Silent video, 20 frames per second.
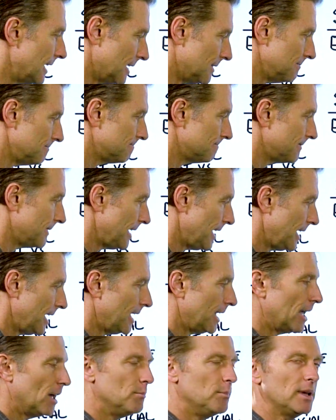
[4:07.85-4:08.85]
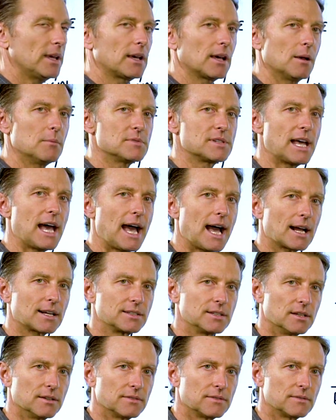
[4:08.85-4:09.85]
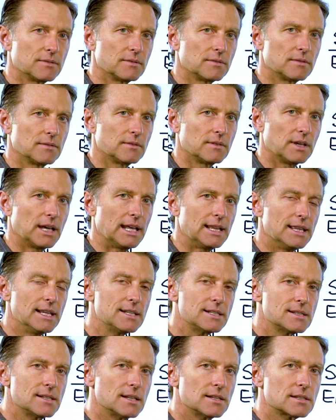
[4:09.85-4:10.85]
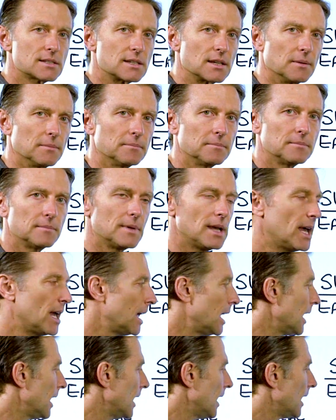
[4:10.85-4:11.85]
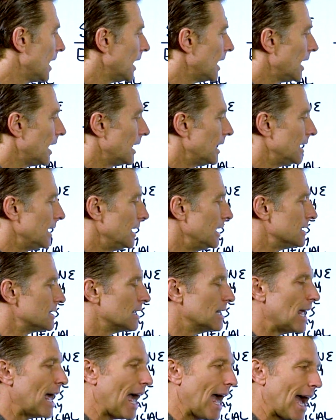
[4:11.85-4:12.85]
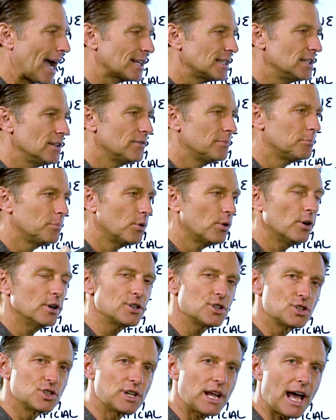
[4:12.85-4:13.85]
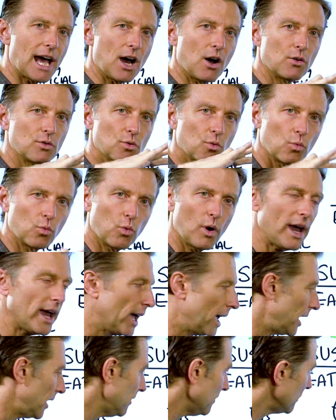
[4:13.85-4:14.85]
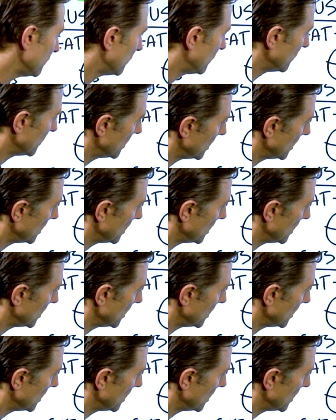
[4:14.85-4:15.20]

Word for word: in and becomes active. And this system is an active push down wave